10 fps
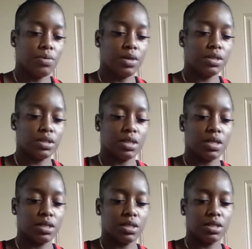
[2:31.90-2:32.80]
Water
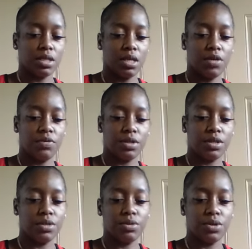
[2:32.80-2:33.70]
sign is in love with
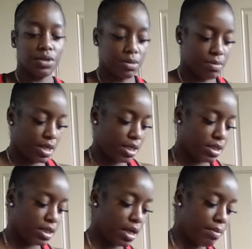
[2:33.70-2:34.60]
you. You're the main
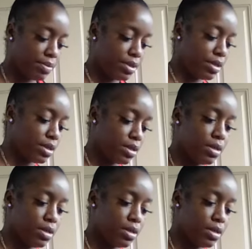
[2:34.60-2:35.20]
topic.